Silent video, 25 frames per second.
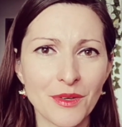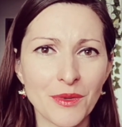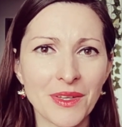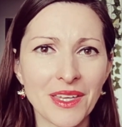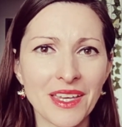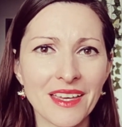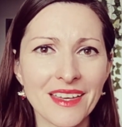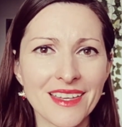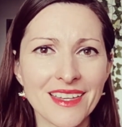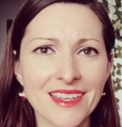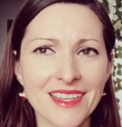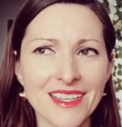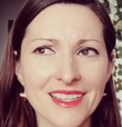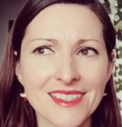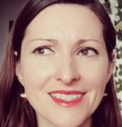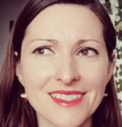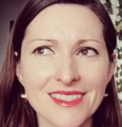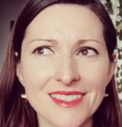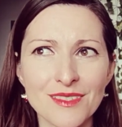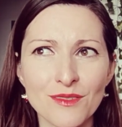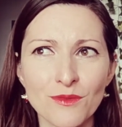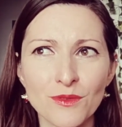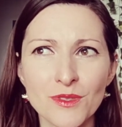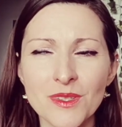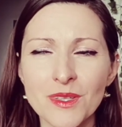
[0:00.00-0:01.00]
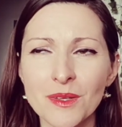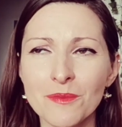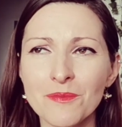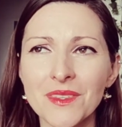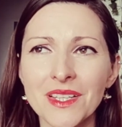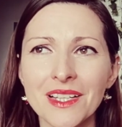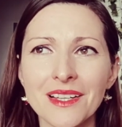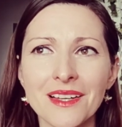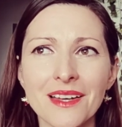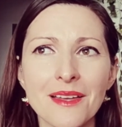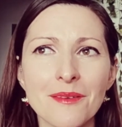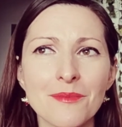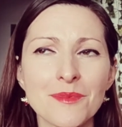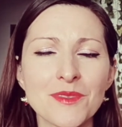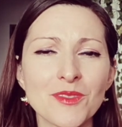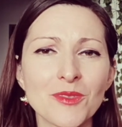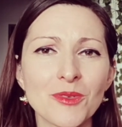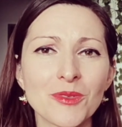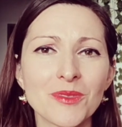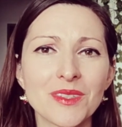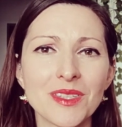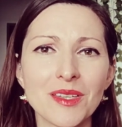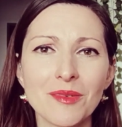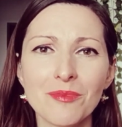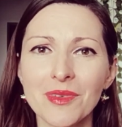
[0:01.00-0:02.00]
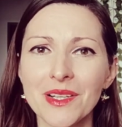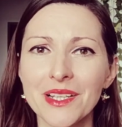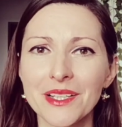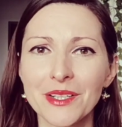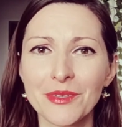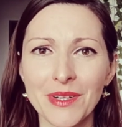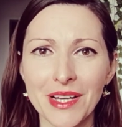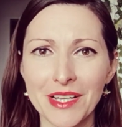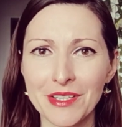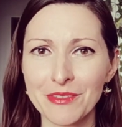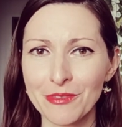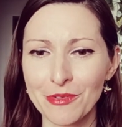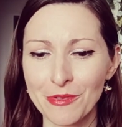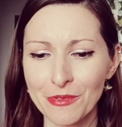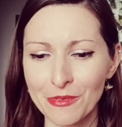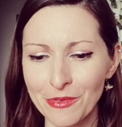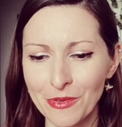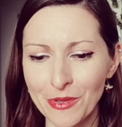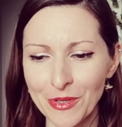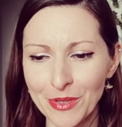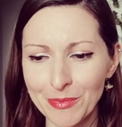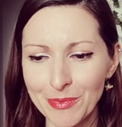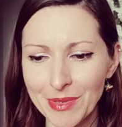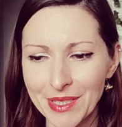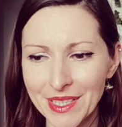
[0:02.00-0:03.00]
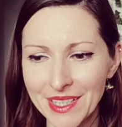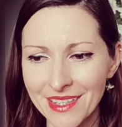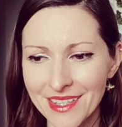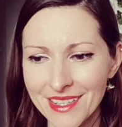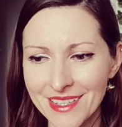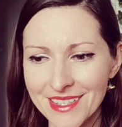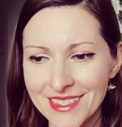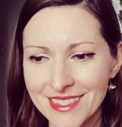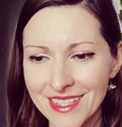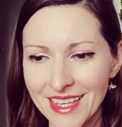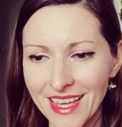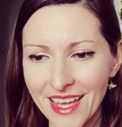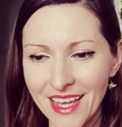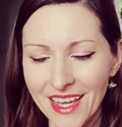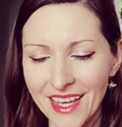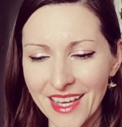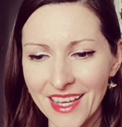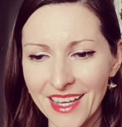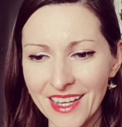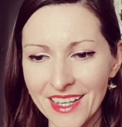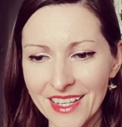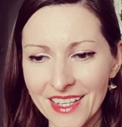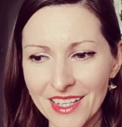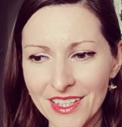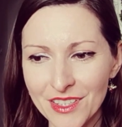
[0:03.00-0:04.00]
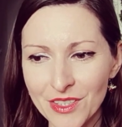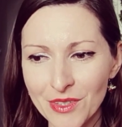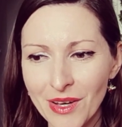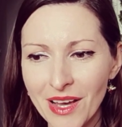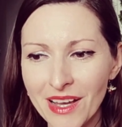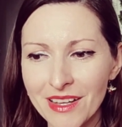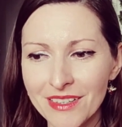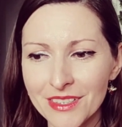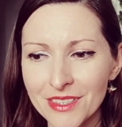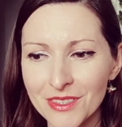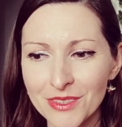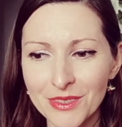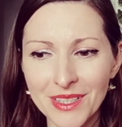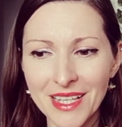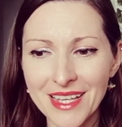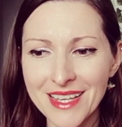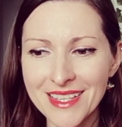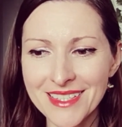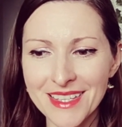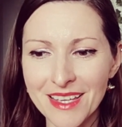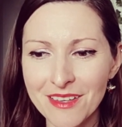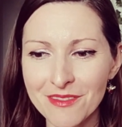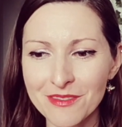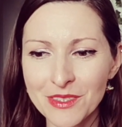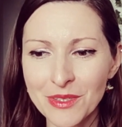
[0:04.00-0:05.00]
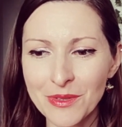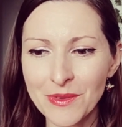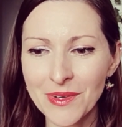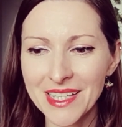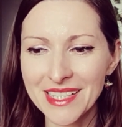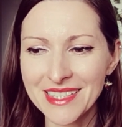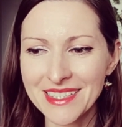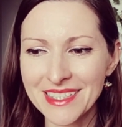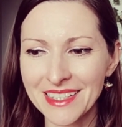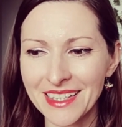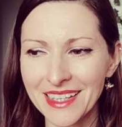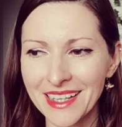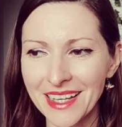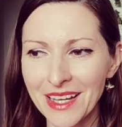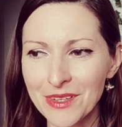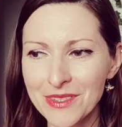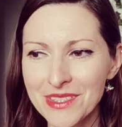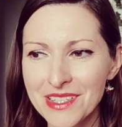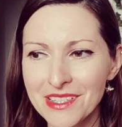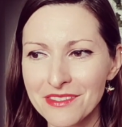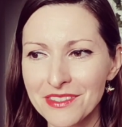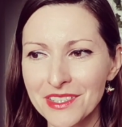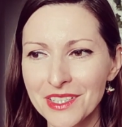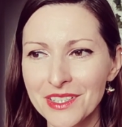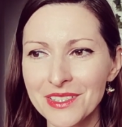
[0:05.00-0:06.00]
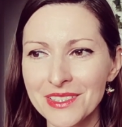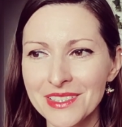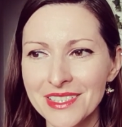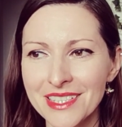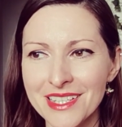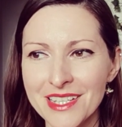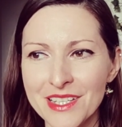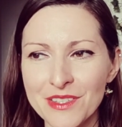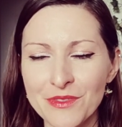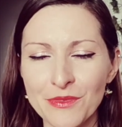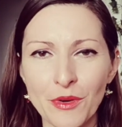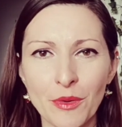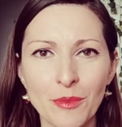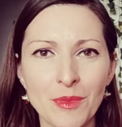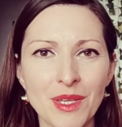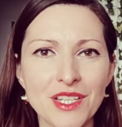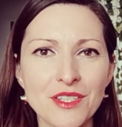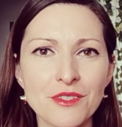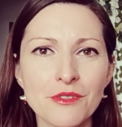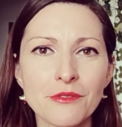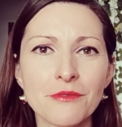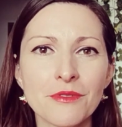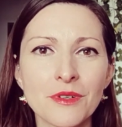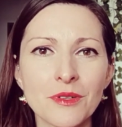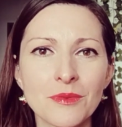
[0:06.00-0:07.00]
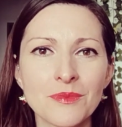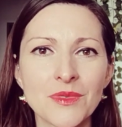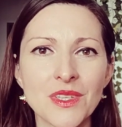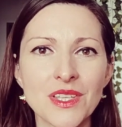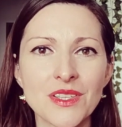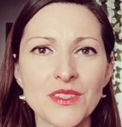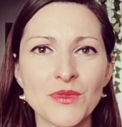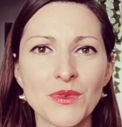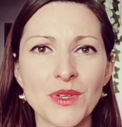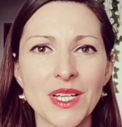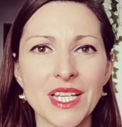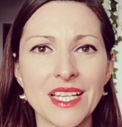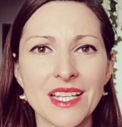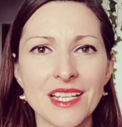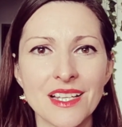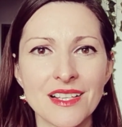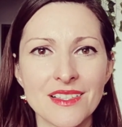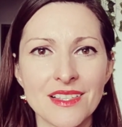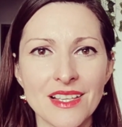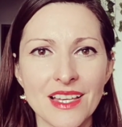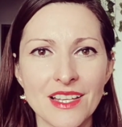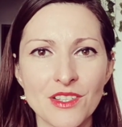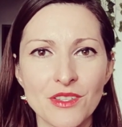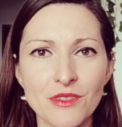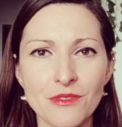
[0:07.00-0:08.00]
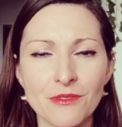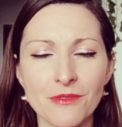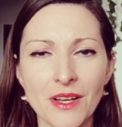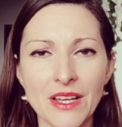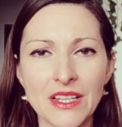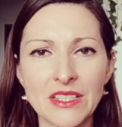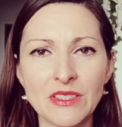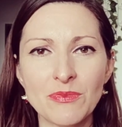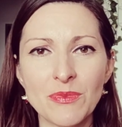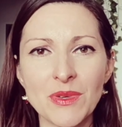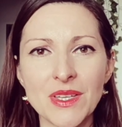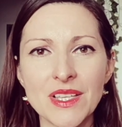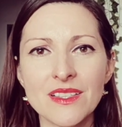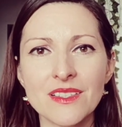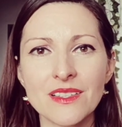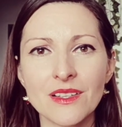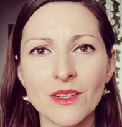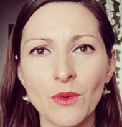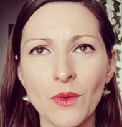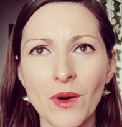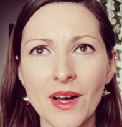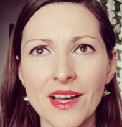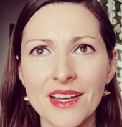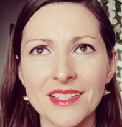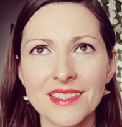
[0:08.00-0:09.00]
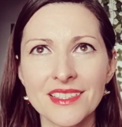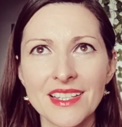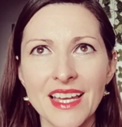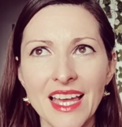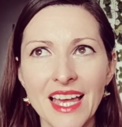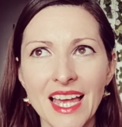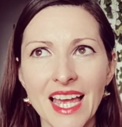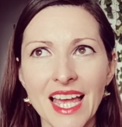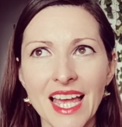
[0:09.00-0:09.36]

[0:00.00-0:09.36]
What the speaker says: Okay, it's something I am so deeply grateful for, because you guys have no idea how difficult it is for me to film these readings and to find peace and quiet